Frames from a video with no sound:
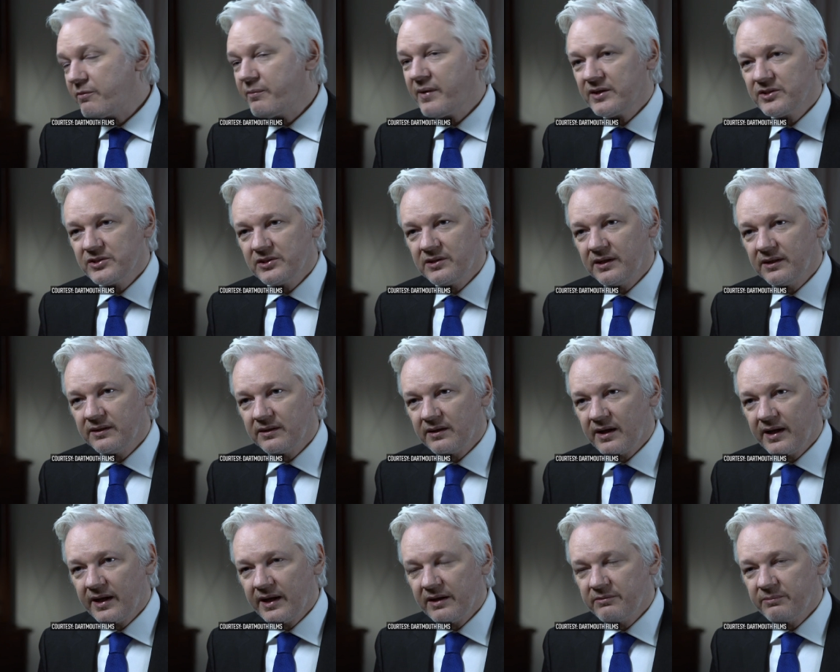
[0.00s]
mentioning that
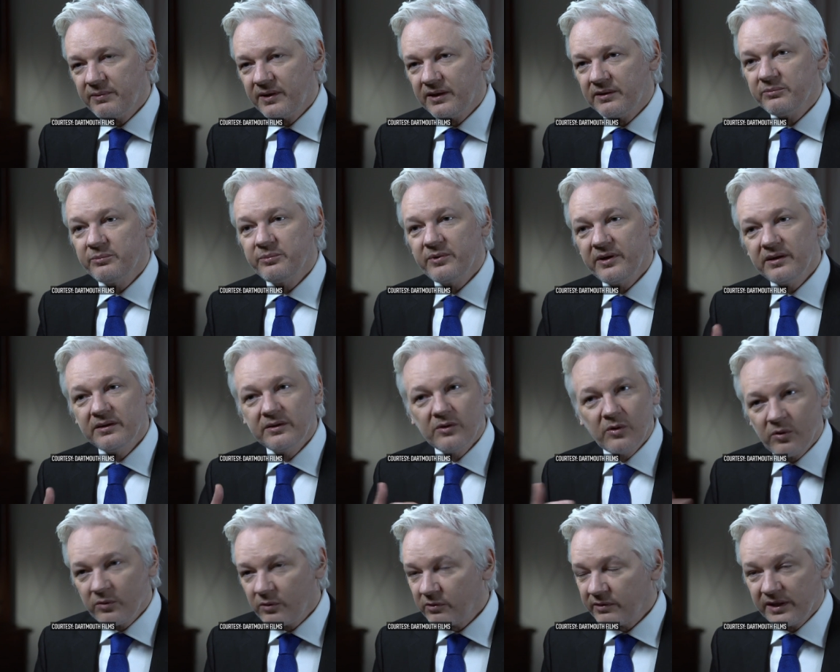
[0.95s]
I have been
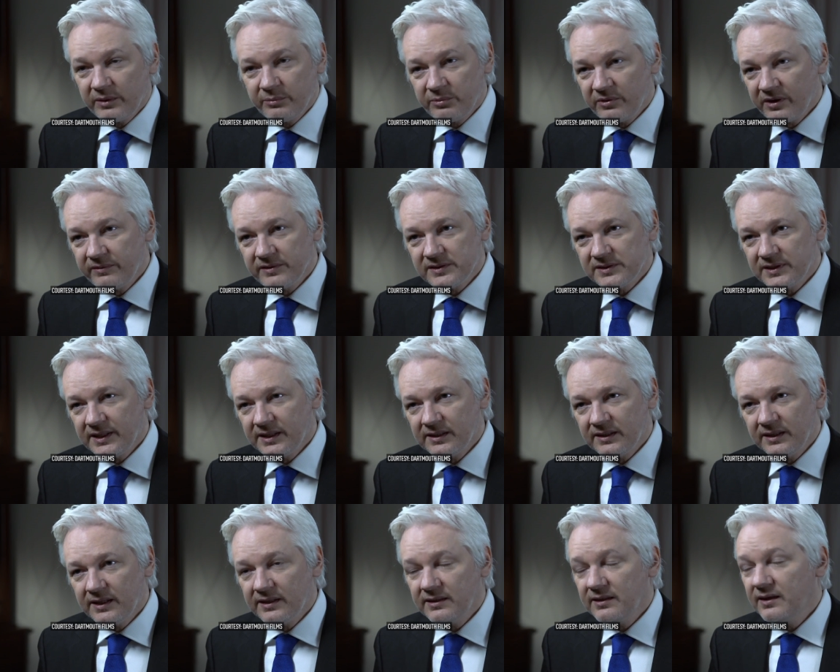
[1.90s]
already previously
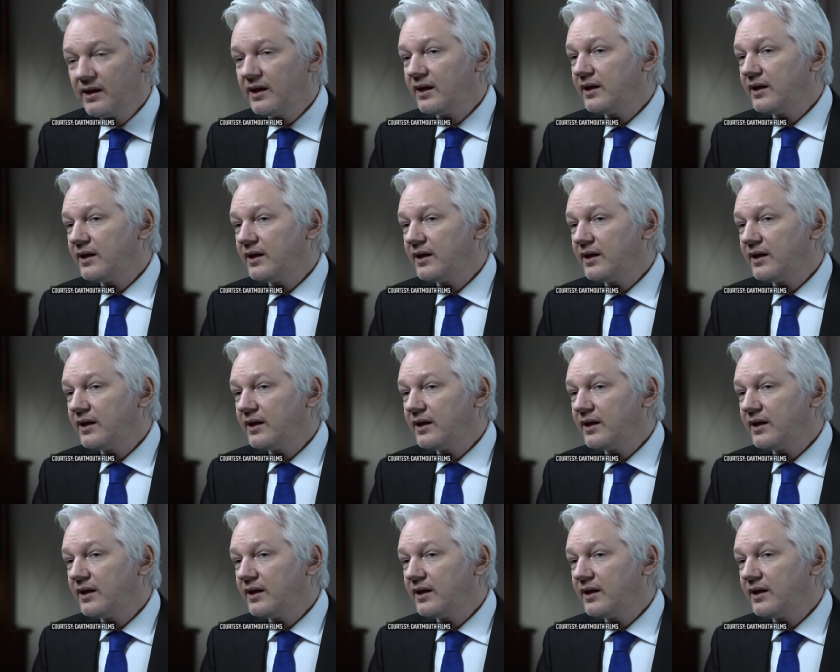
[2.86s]
cleared,